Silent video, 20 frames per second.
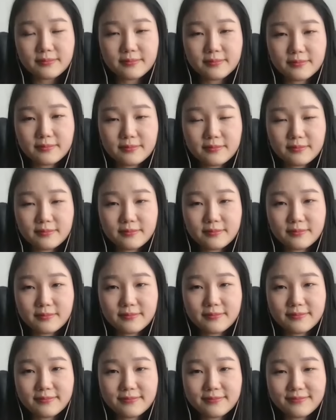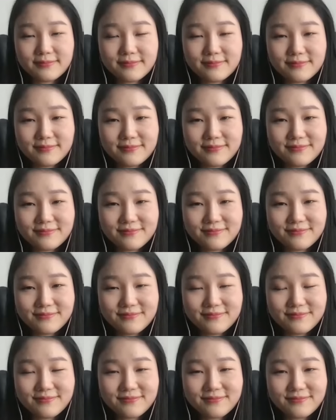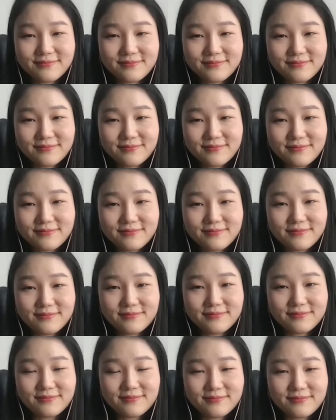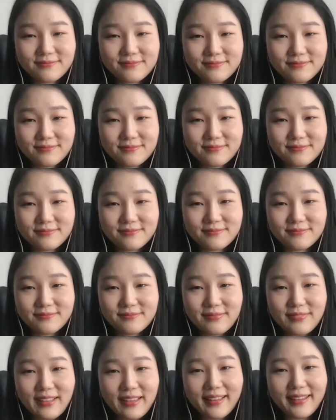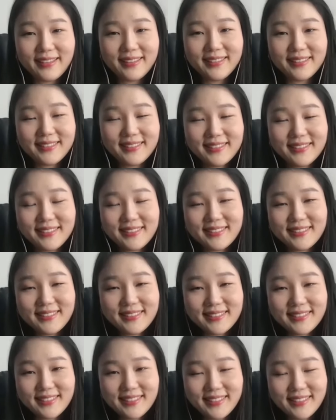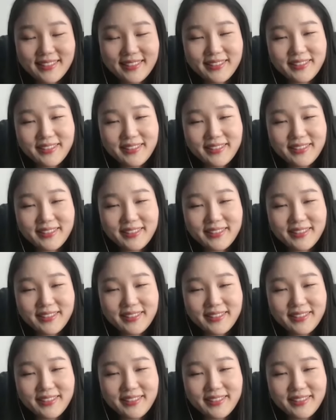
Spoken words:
The person shown says nothing.